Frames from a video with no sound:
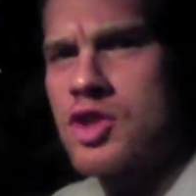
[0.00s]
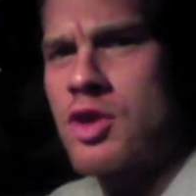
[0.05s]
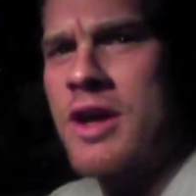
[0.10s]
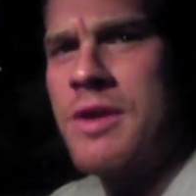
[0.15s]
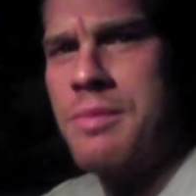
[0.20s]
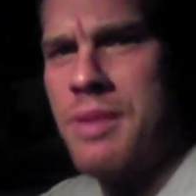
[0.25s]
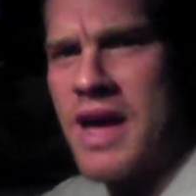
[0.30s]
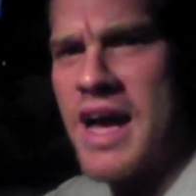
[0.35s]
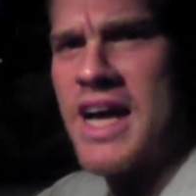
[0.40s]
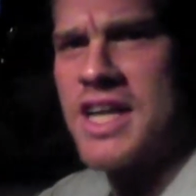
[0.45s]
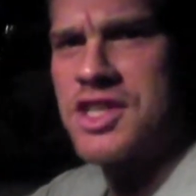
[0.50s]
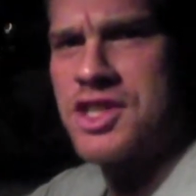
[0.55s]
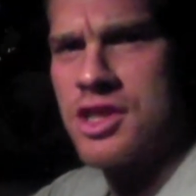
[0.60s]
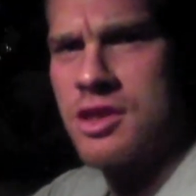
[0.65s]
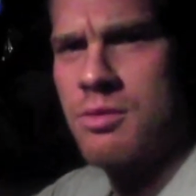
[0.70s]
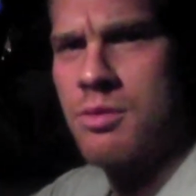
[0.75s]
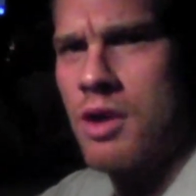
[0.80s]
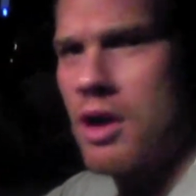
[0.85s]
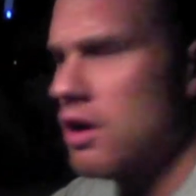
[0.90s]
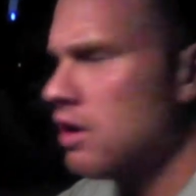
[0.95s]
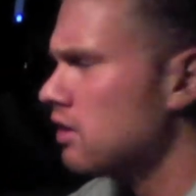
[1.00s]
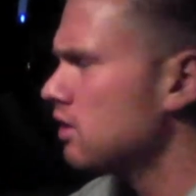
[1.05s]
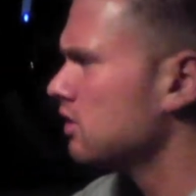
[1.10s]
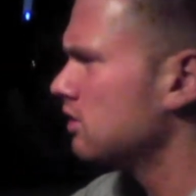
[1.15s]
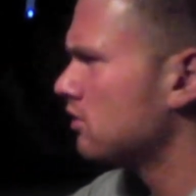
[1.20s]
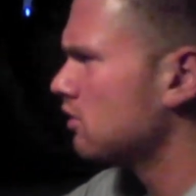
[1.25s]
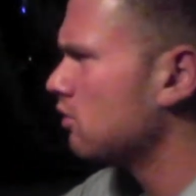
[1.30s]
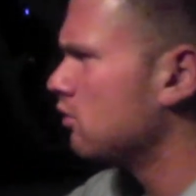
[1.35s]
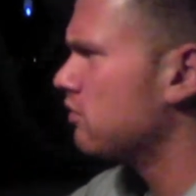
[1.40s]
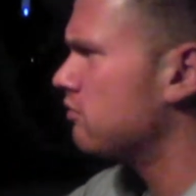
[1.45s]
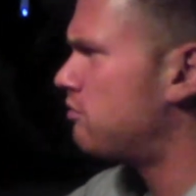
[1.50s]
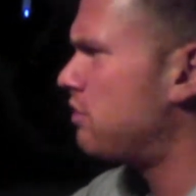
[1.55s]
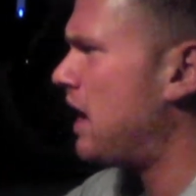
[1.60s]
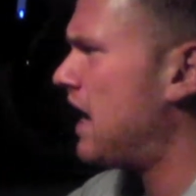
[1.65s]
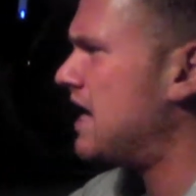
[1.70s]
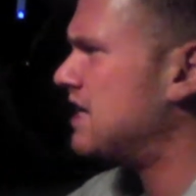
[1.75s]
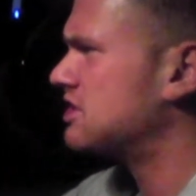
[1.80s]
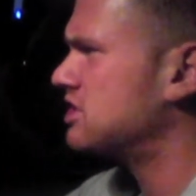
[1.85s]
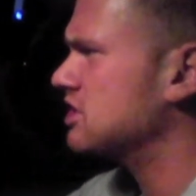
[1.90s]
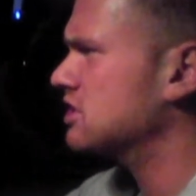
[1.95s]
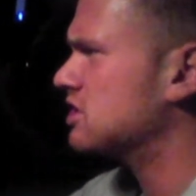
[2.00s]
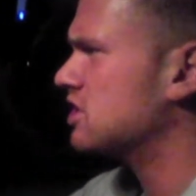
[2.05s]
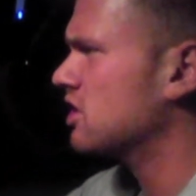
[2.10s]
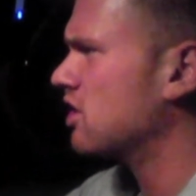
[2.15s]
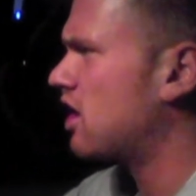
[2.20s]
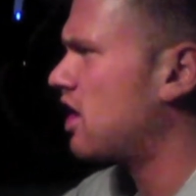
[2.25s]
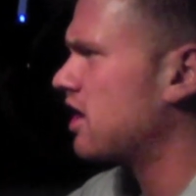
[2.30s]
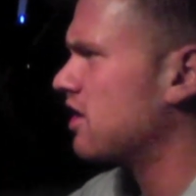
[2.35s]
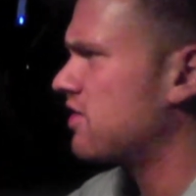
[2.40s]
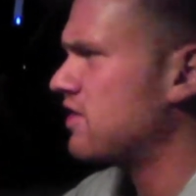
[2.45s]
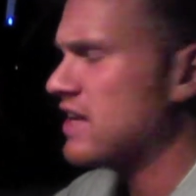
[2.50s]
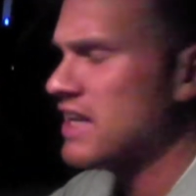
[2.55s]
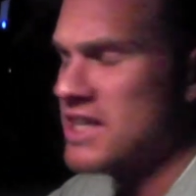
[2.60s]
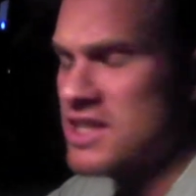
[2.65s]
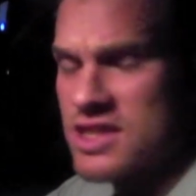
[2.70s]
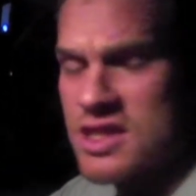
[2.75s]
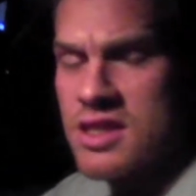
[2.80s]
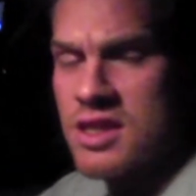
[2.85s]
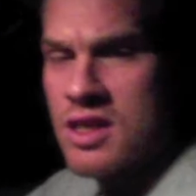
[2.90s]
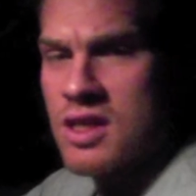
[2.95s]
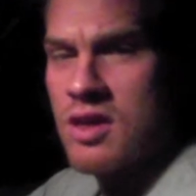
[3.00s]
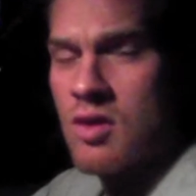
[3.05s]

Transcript: Straight passion, bro. Passion's a lot of things.